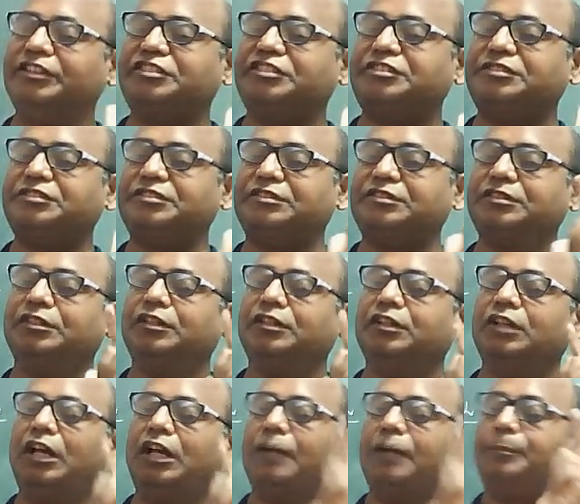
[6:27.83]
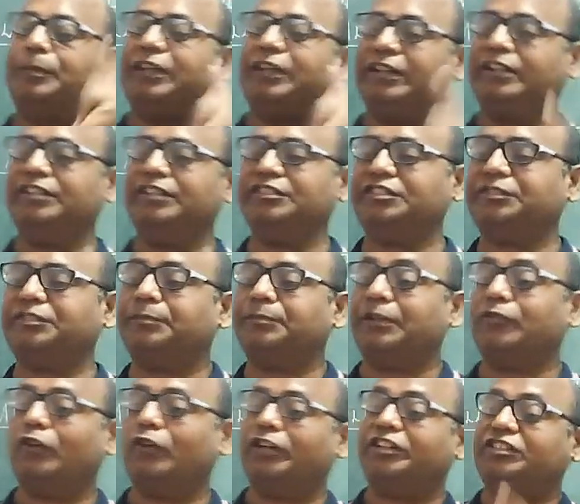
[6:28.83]
its appearance,
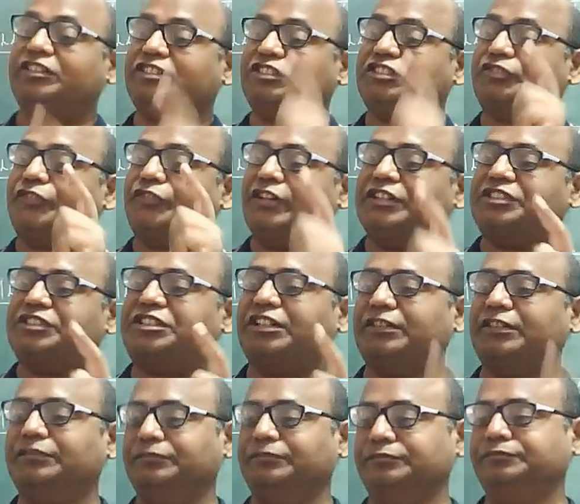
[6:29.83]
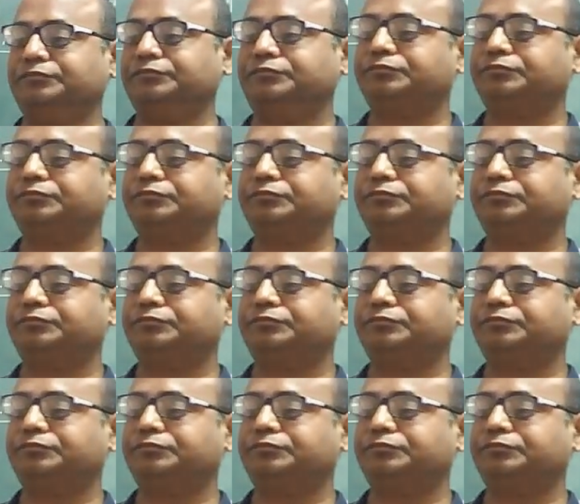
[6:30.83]
but what is its function?